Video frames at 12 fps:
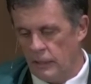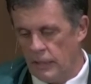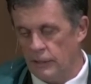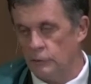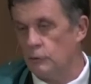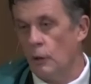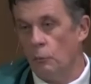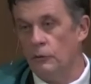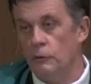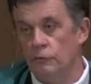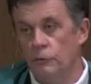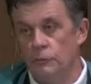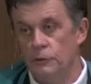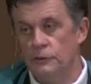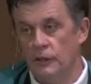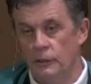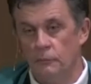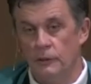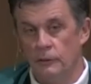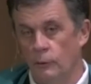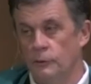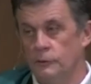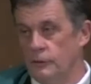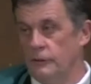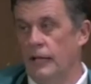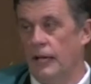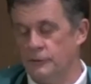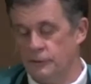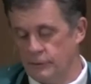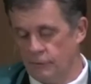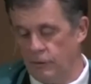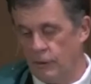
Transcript: And he's got a wonderful museum in Austin, Texas, if you're